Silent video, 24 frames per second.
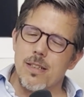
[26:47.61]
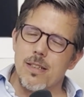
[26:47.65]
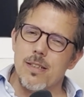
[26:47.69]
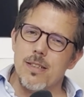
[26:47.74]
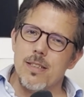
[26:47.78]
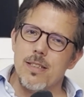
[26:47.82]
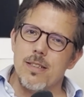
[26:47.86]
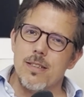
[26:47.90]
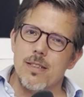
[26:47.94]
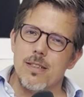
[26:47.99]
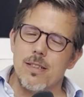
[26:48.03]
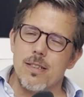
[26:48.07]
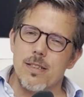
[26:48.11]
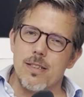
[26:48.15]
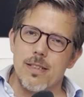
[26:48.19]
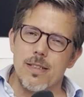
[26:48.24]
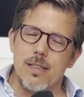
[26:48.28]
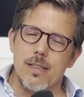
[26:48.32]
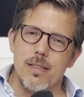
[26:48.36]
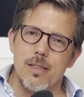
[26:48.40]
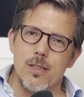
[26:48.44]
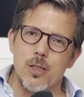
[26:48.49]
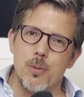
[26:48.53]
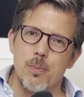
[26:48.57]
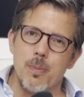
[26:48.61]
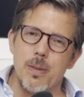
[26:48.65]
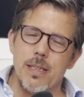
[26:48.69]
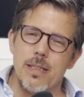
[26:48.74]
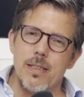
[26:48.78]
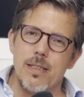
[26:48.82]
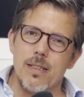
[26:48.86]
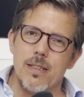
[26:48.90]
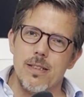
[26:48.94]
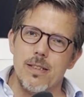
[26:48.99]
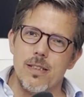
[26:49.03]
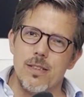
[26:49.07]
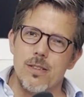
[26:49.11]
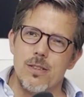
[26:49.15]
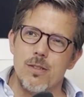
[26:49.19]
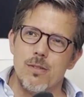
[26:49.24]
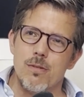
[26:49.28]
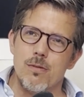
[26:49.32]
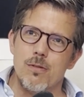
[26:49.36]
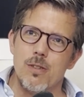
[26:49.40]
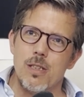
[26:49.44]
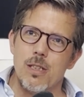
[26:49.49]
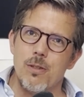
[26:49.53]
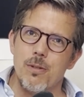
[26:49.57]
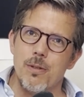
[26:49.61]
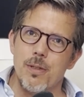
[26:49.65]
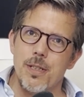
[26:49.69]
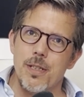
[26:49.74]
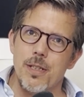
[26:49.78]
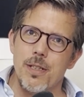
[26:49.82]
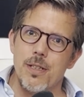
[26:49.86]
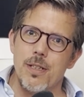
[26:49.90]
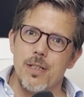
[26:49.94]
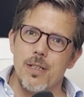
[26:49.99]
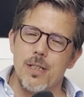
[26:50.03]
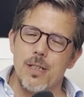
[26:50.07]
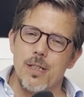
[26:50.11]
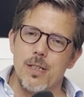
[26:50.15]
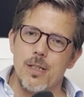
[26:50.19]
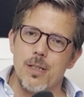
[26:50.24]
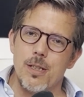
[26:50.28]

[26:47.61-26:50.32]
at least analytically speaking, that's a very